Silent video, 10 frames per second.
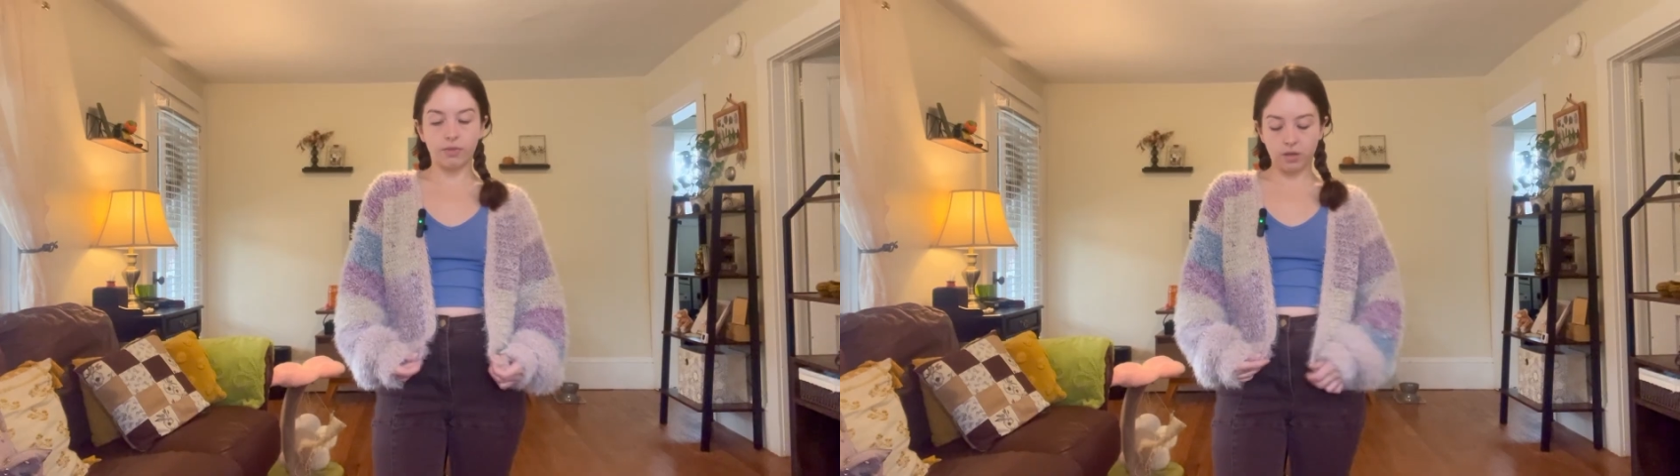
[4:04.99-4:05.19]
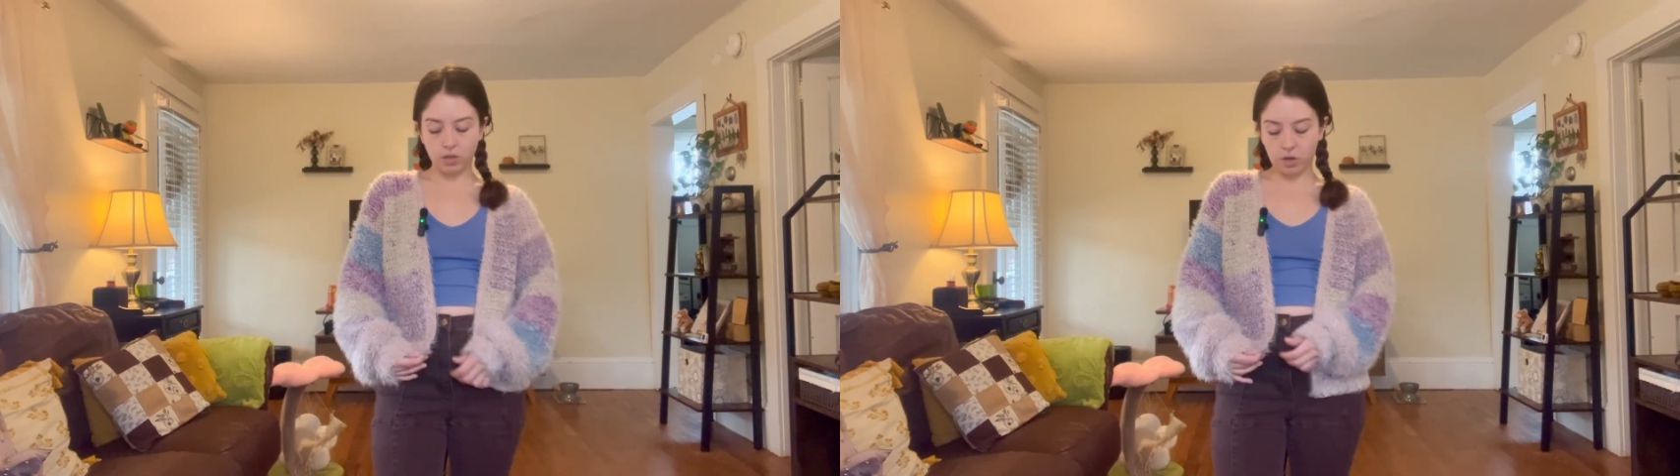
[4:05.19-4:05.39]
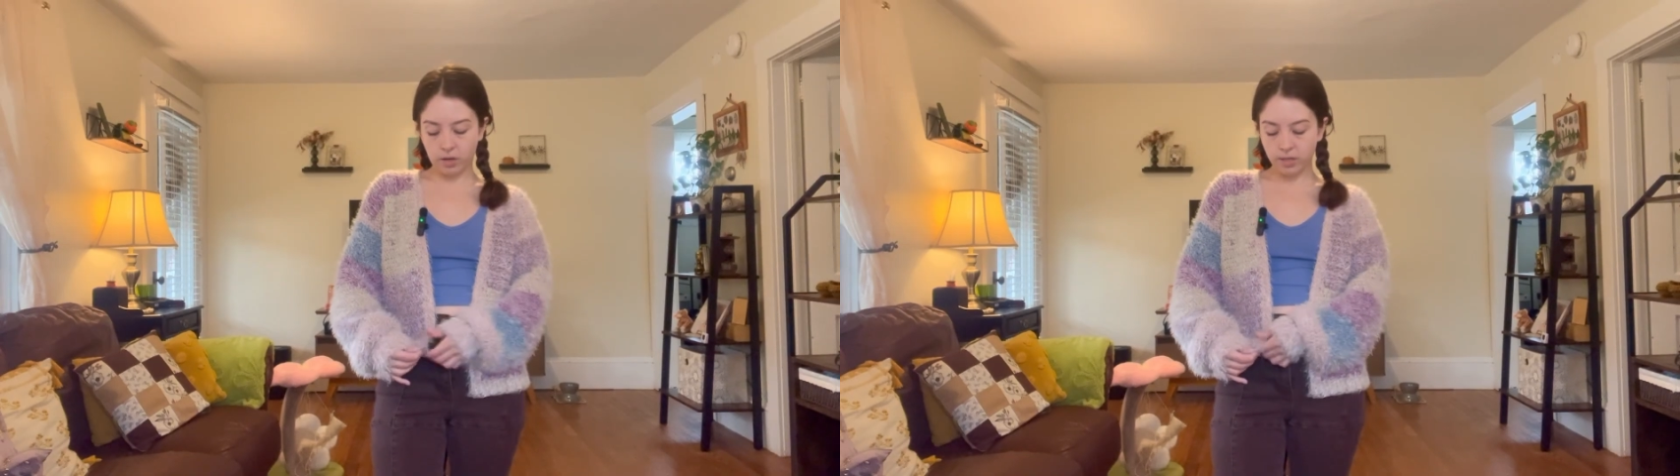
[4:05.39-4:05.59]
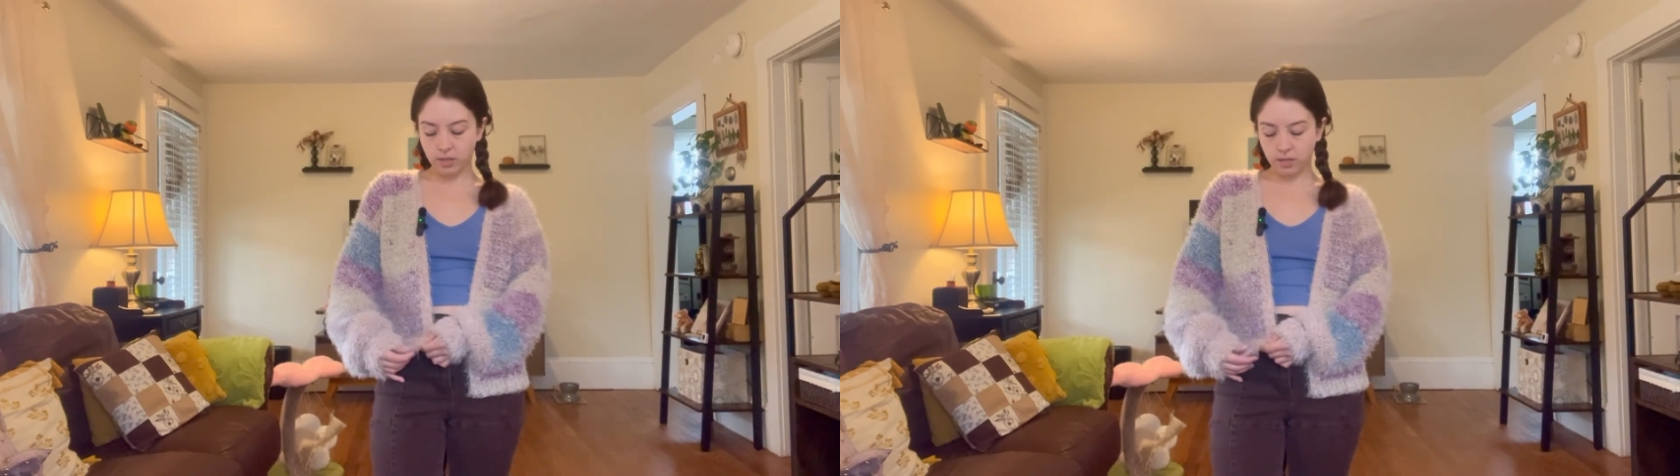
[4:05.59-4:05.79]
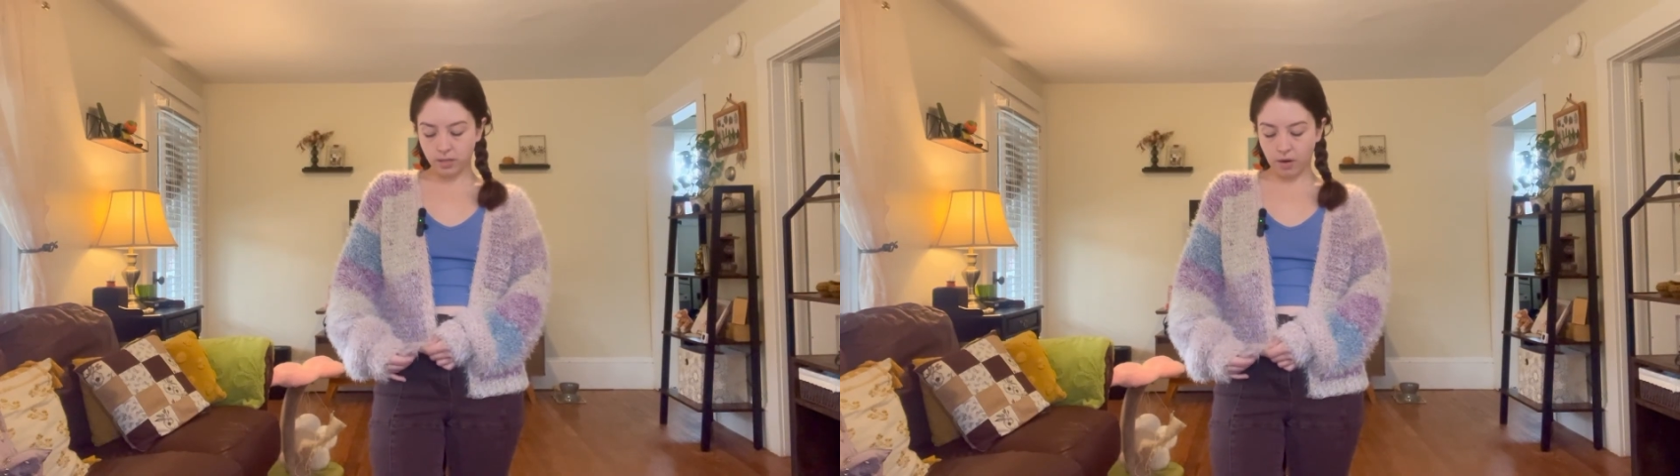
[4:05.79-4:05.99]
The yarn
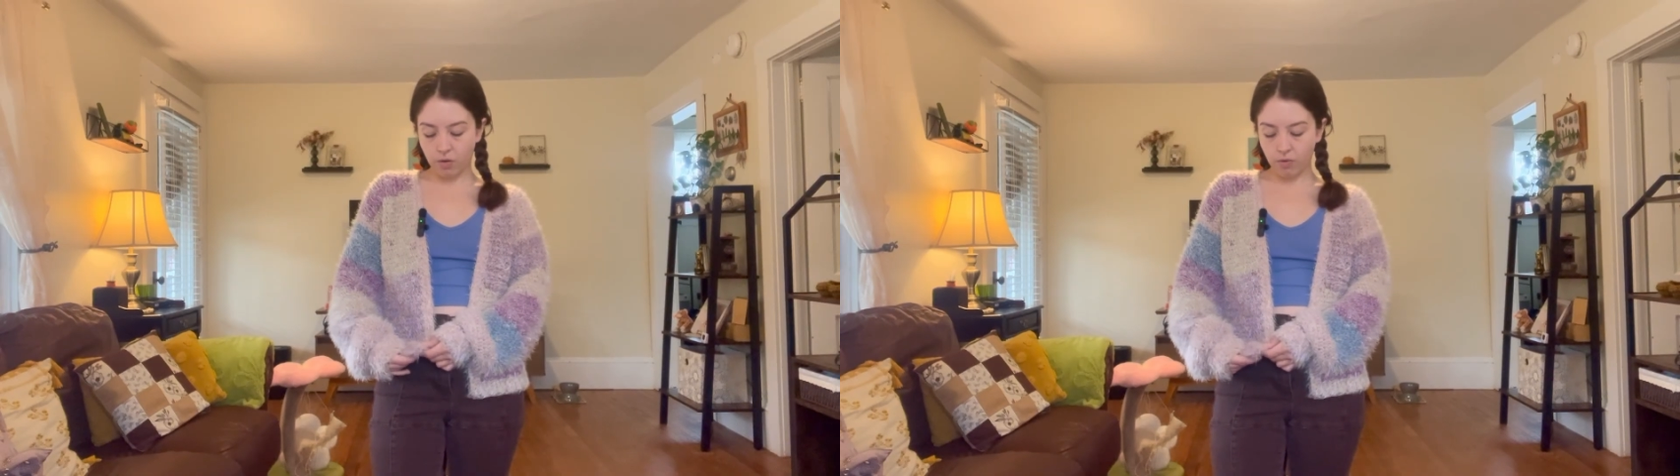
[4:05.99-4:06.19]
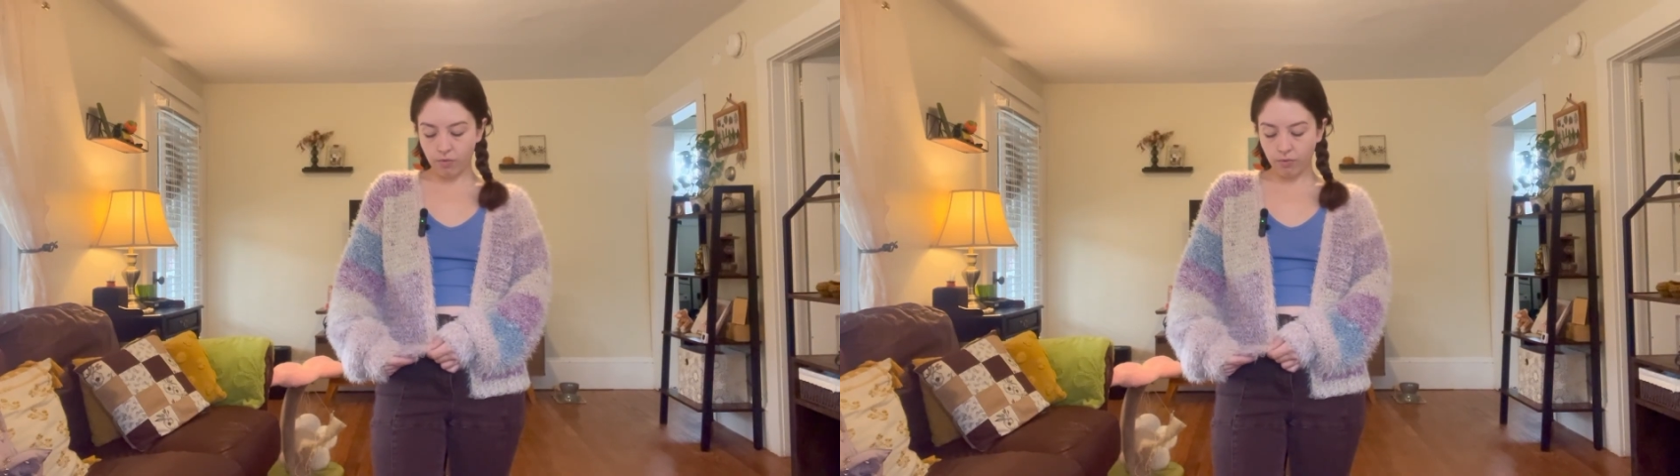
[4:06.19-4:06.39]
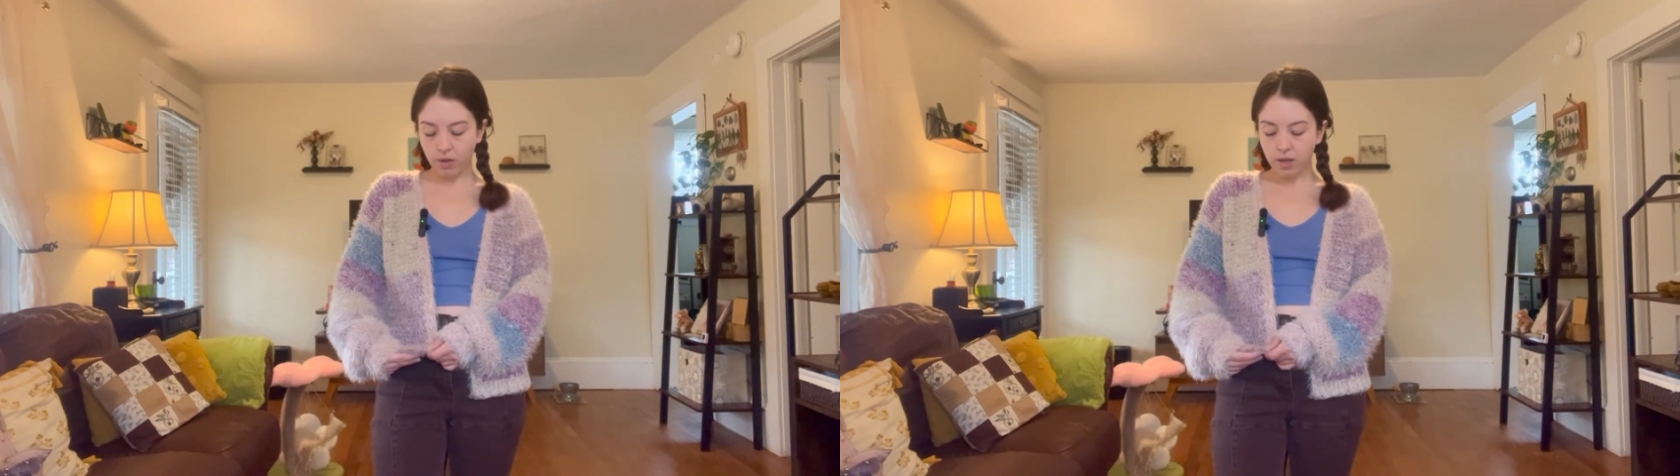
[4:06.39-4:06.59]
itself